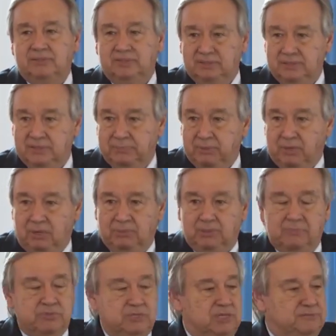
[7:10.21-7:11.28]
the
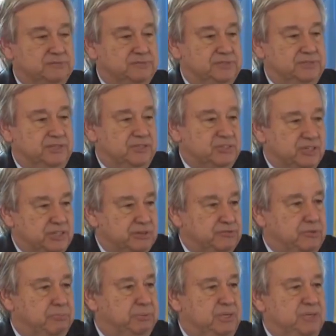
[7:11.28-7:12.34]
problems of the agenda
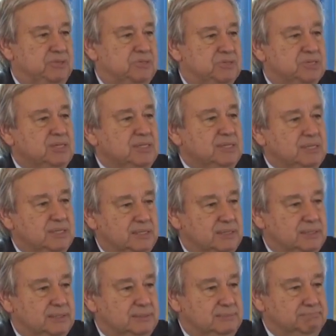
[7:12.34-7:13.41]
for peace,
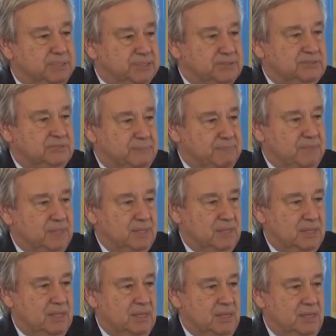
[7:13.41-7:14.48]
but
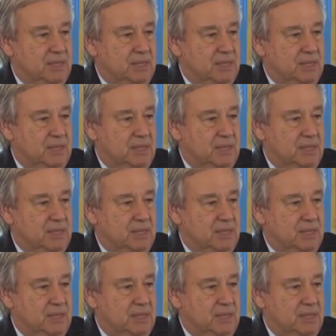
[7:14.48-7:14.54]
an